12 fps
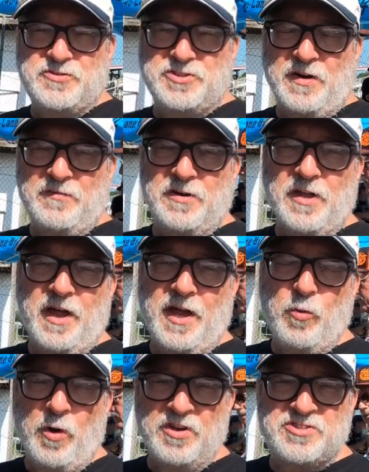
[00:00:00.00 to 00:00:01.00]

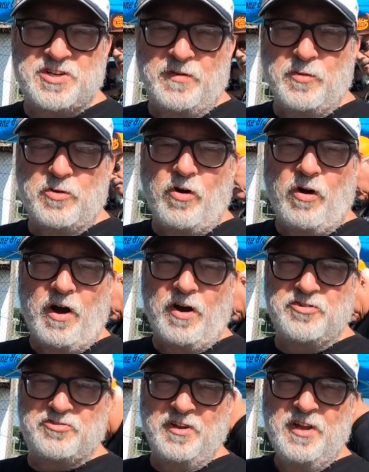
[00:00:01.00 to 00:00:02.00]
Chevrolet, one of several
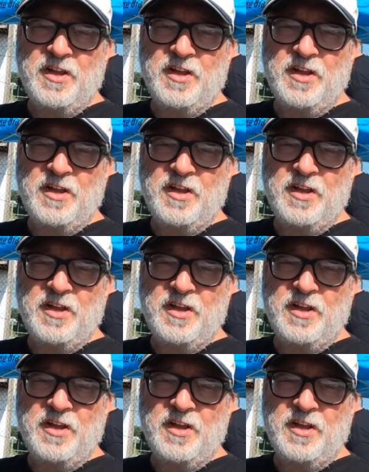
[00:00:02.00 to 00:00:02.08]
cars